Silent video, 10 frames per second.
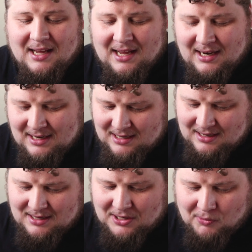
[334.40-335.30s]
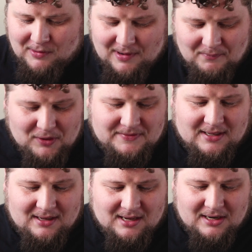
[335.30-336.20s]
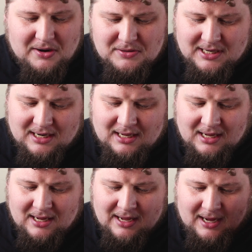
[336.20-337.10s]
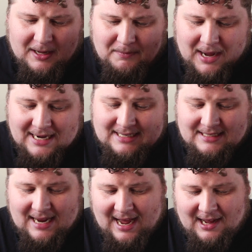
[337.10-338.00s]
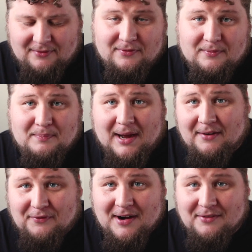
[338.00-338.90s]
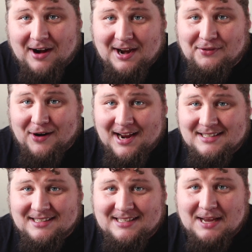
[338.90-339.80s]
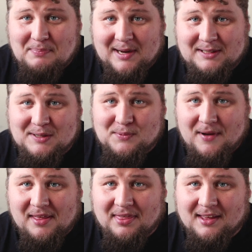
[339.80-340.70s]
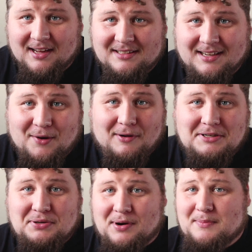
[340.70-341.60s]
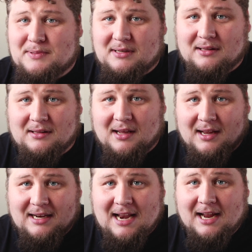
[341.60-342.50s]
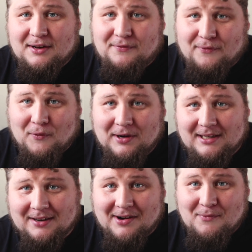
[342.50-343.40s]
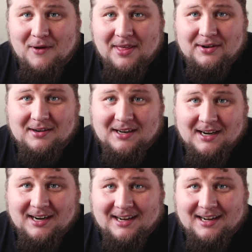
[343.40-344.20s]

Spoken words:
And, you know, when I moved to Kenosha, I didn't have my friend Ryan Wright to take pictures with, to go on trips in negative 40 degree weather,